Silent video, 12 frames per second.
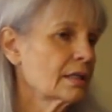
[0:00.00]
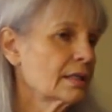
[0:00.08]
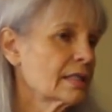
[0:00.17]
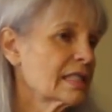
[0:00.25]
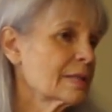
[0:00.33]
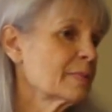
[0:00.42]

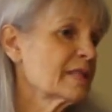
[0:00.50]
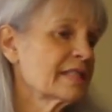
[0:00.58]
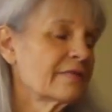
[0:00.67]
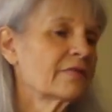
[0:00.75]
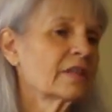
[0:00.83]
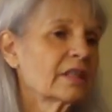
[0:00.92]

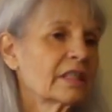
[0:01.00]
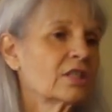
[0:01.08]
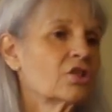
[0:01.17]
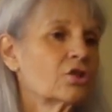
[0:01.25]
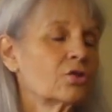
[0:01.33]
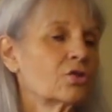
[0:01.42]
specifically
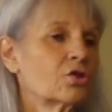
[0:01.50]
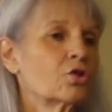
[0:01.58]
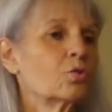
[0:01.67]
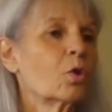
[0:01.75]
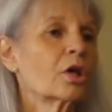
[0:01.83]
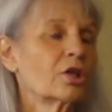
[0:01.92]
to
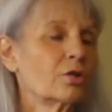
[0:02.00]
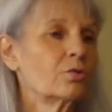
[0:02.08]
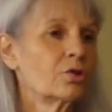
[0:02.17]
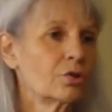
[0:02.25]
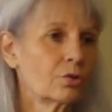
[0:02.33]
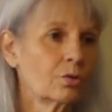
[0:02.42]
what you
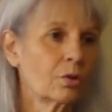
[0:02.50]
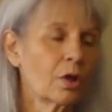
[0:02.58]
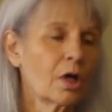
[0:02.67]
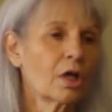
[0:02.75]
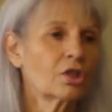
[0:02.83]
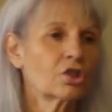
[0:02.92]
do,
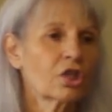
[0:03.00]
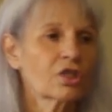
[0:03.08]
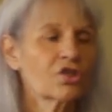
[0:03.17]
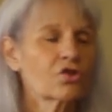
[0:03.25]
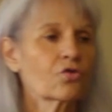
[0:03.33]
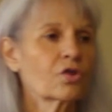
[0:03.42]

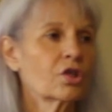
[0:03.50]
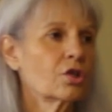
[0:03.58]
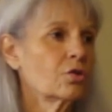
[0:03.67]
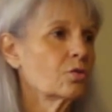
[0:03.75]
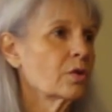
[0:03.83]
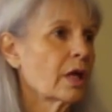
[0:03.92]
just so that
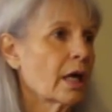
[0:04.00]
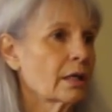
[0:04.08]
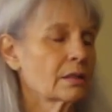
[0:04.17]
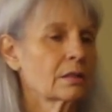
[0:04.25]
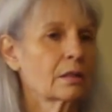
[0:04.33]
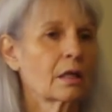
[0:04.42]
you
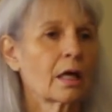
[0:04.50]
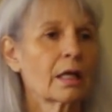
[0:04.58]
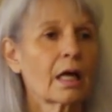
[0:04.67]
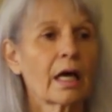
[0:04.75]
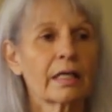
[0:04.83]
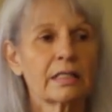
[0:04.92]
get an
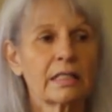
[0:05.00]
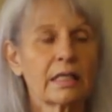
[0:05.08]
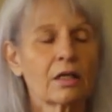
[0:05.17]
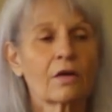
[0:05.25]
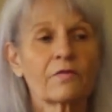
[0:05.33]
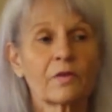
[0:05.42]

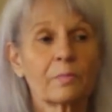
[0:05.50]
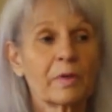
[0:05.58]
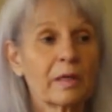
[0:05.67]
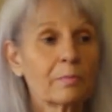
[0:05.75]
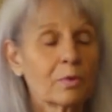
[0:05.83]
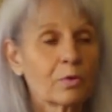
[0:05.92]
idea of the
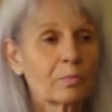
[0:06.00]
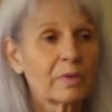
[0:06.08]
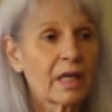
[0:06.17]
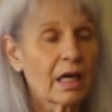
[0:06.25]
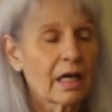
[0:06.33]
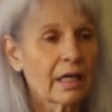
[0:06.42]
people
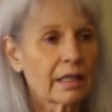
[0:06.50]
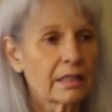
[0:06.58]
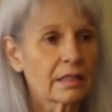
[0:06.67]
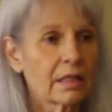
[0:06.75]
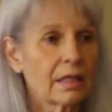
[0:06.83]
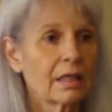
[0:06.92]
behind
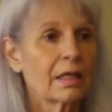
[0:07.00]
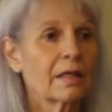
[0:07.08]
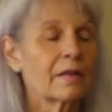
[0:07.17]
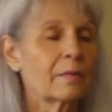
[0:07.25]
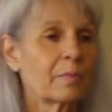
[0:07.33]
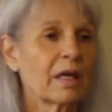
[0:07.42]

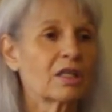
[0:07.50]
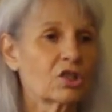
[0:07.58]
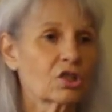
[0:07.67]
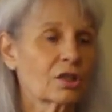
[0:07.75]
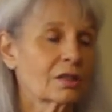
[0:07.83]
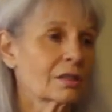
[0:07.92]
the
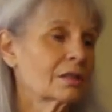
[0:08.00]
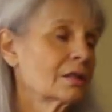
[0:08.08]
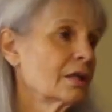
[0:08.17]
patient.